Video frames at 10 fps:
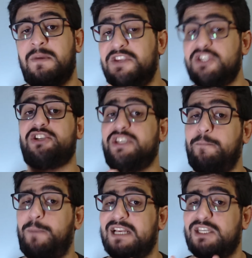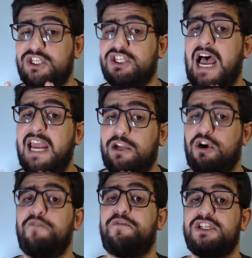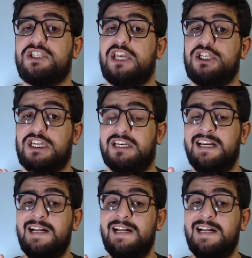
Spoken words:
and this is simply a style conversation.